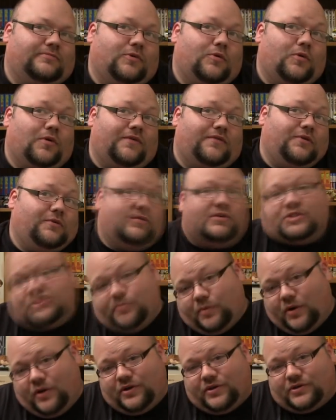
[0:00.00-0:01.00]
Or if you want to
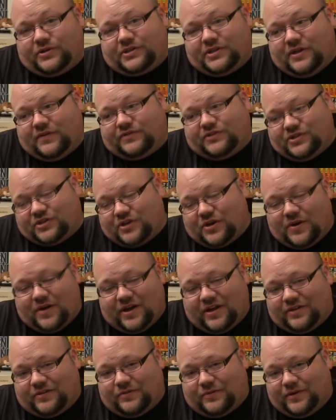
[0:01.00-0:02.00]
spoil yourself, just go
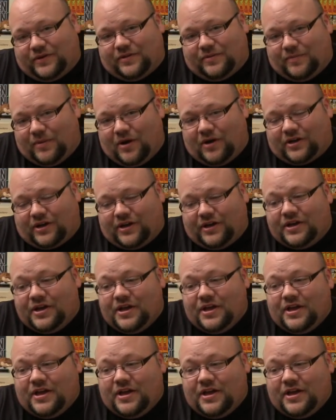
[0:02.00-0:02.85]
ahead and read the manga.